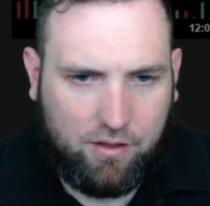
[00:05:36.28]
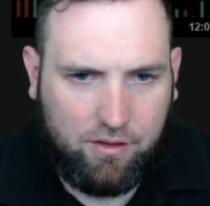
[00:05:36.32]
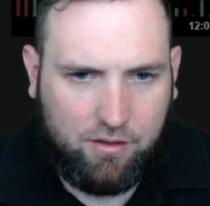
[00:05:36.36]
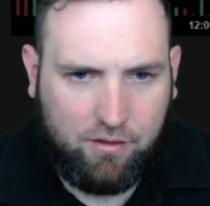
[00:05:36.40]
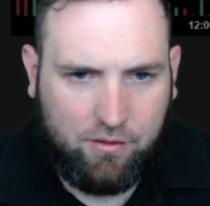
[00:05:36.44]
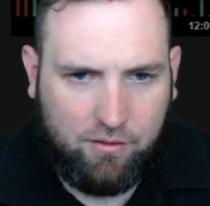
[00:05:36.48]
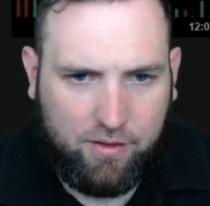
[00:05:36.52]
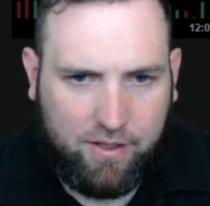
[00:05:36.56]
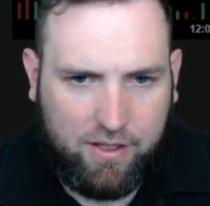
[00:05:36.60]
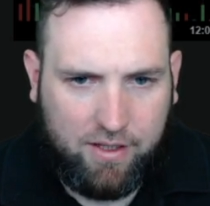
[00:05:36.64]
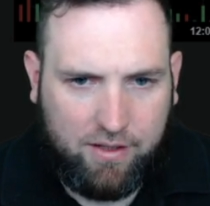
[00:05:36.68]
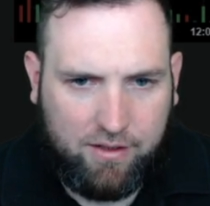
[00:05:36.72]

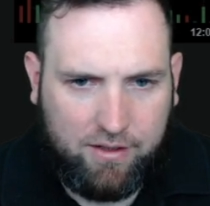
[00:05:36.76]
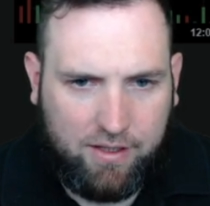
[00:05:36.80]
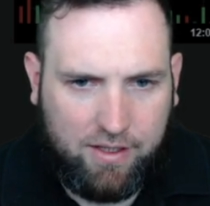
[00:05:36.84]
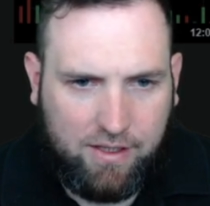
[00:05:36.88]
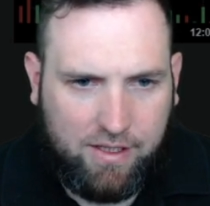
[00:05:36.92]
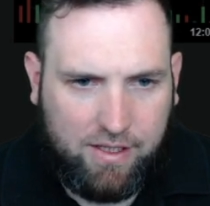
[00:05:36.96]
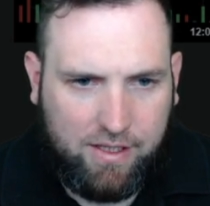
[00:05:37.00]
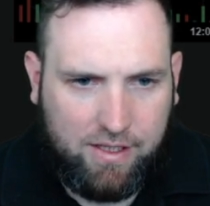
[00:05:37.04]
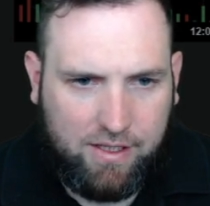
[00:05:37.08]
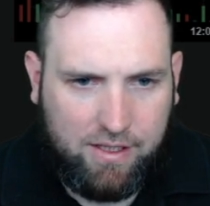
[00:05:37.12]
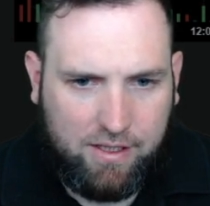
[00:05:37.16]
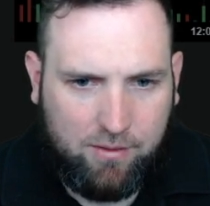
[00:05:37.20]
go down
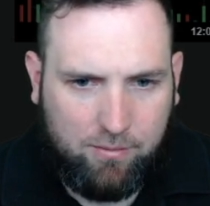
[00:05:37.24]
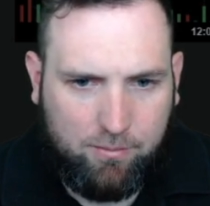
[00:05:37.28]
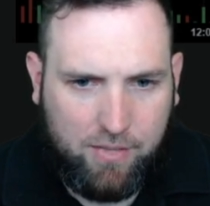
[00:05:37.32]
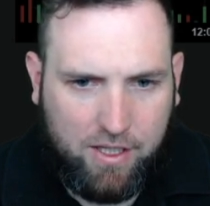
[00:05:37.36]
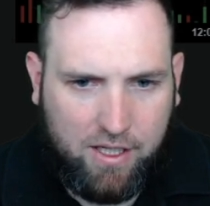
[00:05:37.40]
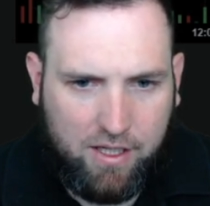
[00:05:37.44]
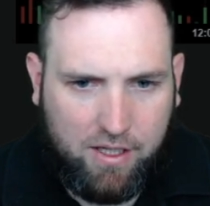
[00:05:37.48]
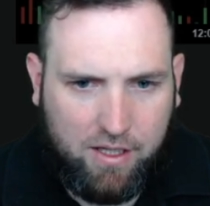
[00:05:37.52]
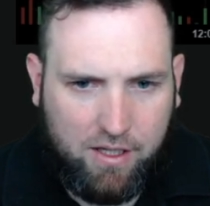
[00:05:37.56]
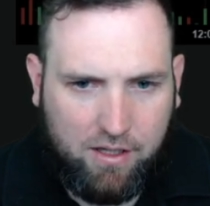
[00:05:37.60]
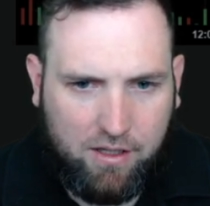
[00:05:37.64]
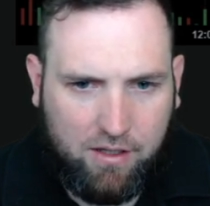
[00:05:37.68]
to
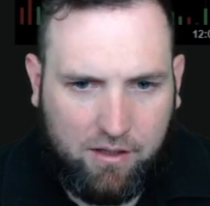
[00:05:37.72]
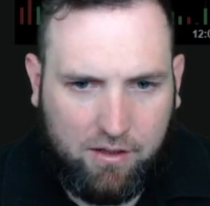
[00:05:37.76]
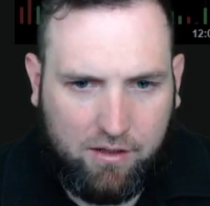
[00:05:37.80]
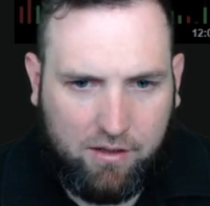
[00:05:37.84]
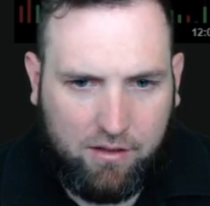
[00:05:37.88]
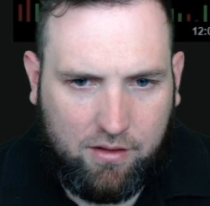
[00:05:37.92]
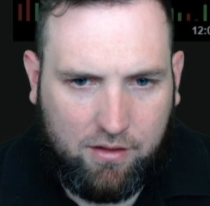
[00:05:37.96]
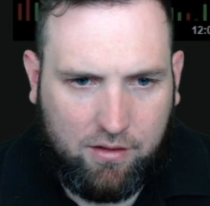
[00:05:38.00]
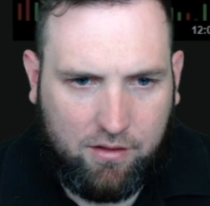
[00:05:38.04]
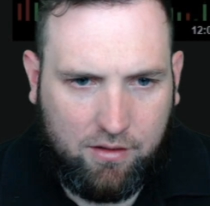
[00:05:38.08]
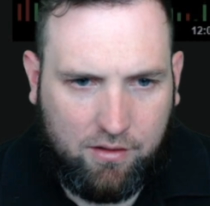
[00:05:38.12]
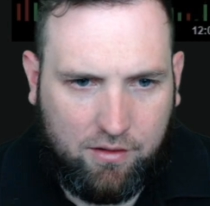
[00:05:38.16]
EMA.
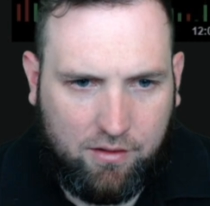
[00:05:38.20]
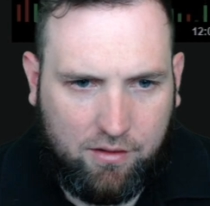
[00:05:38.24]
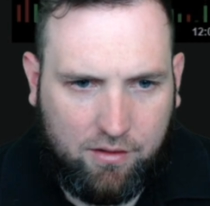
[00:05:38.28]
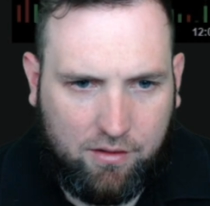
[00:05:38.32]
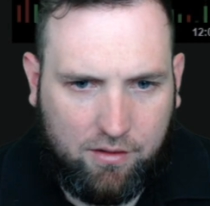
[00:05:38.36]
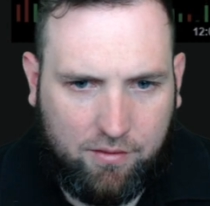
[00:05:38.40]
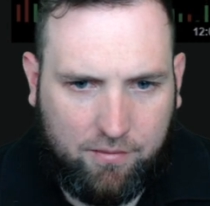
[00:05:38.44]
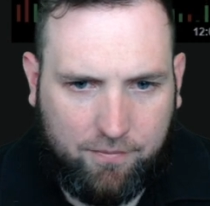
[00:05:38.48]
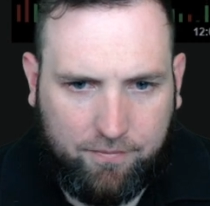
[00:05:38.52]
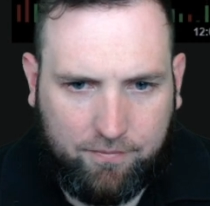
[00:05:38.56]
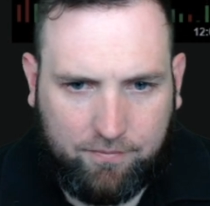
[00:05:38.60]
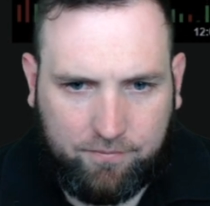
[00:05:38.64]

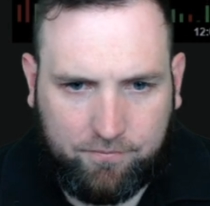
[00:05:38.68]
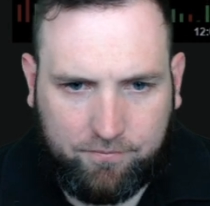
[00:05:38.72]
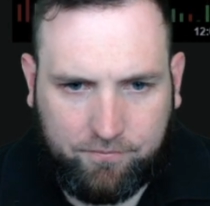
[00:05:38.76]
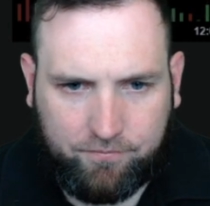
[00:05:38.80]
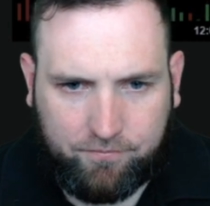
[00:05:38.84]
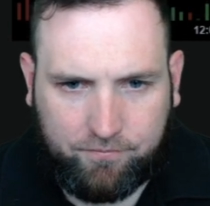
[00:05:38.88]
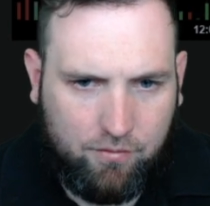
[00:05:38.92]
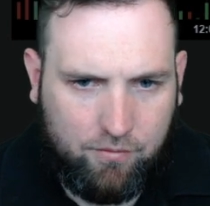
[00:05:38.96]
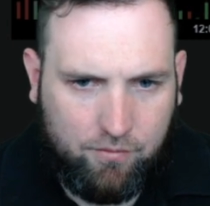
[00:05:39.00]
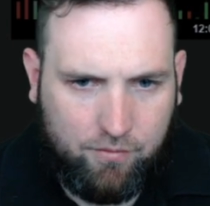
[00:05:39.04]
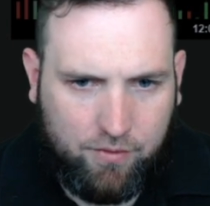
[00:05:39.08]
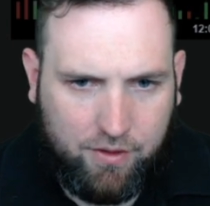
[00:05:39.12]

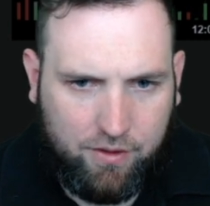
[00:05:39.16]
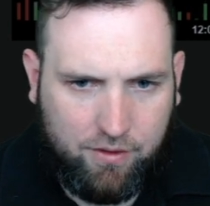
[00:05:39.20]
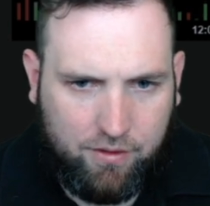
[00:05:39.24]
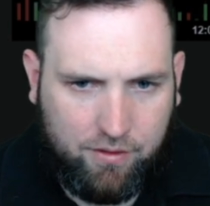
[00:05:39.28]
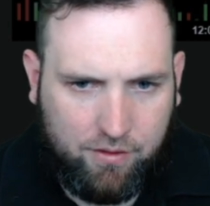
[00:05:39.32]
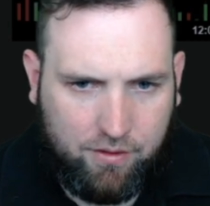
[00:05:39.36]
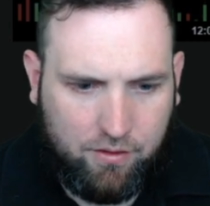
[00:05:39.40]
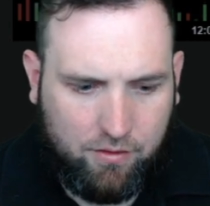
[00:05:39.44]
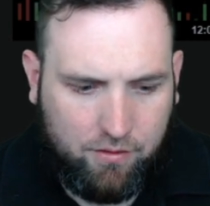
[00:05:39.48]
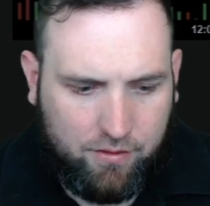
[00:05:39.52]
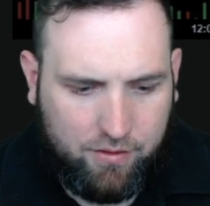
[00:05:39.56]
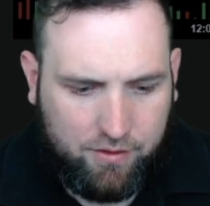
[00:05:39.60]
We
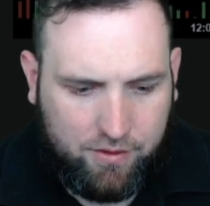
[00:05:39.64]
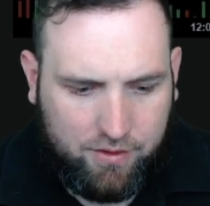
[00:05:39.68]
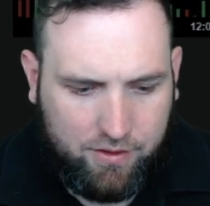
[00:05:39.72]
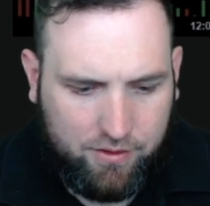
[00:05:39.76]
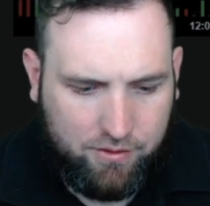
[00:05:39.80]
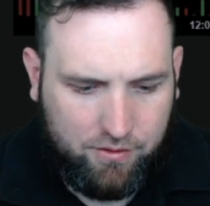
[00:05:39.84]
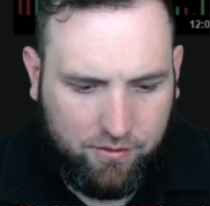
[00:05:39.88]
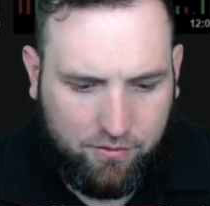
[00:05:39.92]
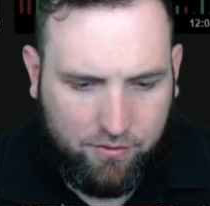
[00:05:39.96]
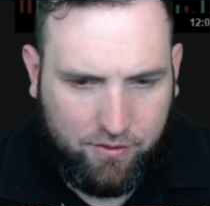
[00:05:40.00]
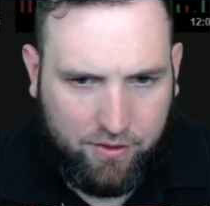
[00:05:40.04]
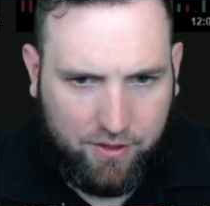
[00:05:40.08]
are going to
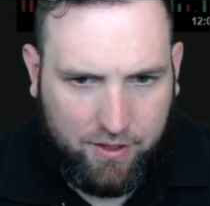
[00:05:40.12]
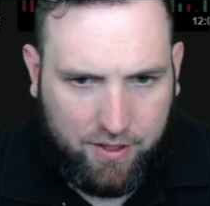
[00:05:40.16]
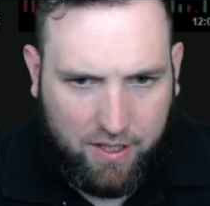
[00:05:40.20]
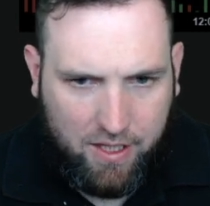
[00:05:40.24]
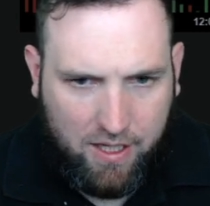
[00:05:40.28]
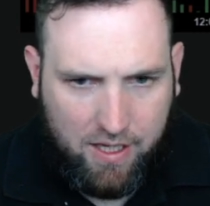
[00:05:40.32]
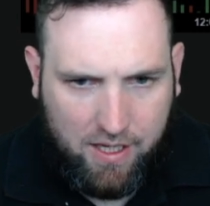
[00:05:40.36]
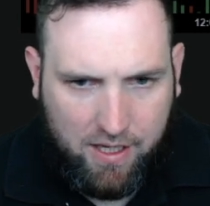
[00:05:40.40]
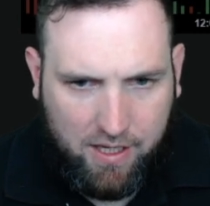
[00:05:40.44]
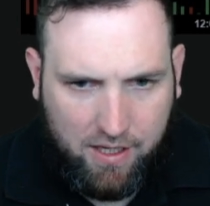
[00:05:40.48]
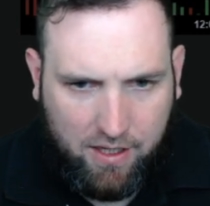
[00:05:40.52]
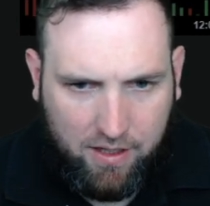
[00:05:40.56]
do the
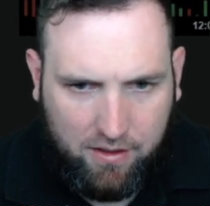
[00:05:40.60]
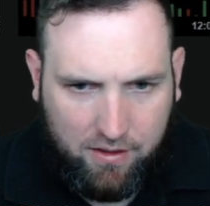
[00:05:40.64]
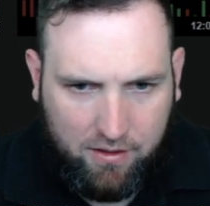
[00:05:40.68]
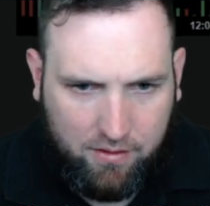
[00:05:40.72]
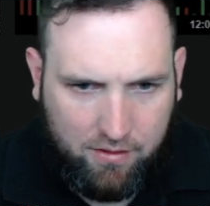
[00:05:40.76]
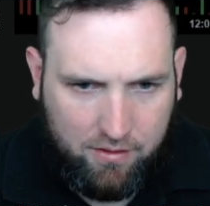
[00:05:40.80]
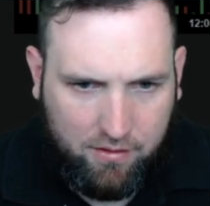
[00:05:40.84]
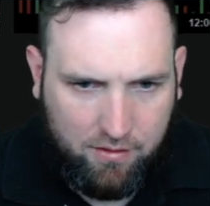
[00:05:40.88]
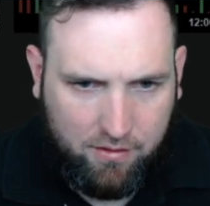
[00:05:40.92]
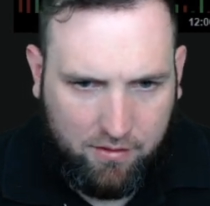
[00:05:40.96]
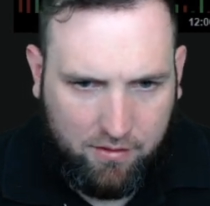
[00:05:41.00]
9,